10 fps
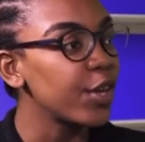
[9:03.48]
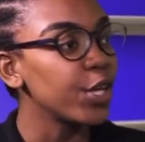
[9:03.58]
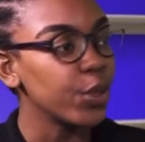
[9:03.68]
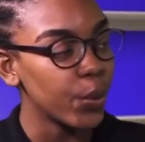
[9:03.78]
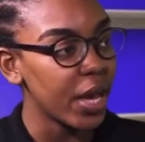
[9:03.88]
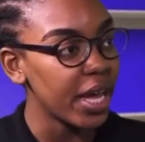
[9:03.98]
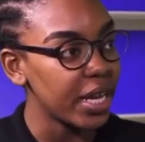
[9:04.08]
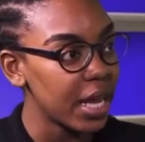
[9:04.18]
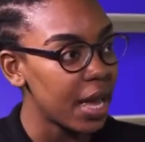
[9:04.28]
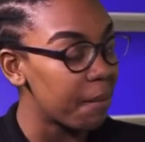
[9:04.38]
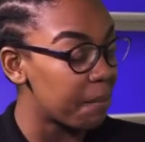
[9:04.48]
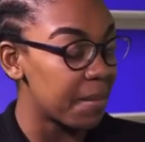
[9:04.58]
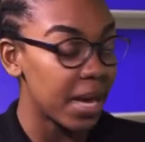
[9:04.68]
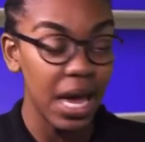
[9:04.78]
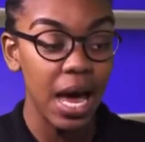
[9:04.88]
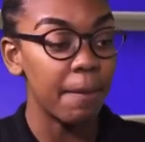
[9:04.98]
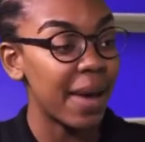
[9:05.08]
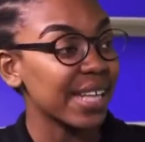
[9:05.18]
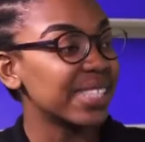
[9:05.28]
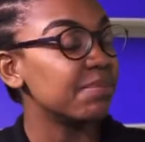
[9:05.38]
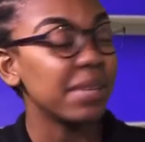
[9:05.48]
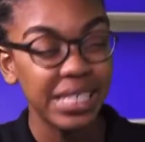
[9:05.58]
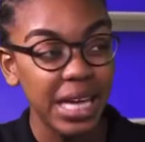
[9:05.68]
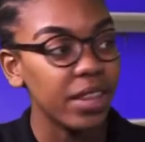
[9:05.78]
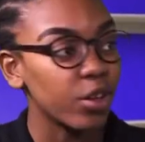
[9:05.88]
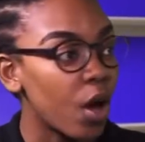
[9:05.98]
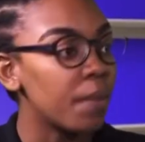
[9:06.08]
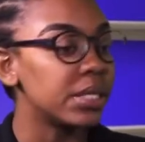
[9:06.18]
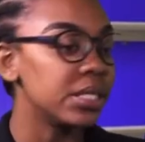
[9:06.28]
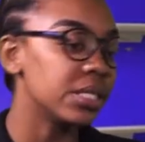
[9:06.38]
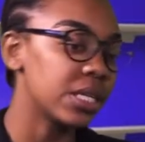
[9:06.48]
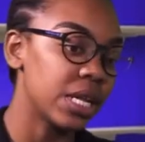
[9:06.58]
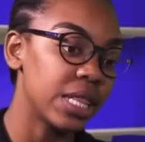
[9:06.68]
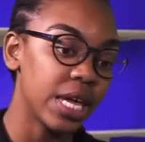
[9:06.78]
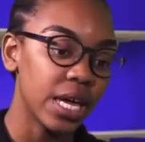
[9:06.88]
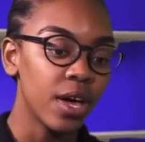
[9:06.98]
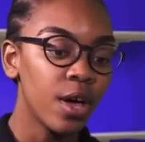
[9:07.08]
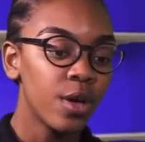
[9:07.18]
UN, amongst many other committees that are there.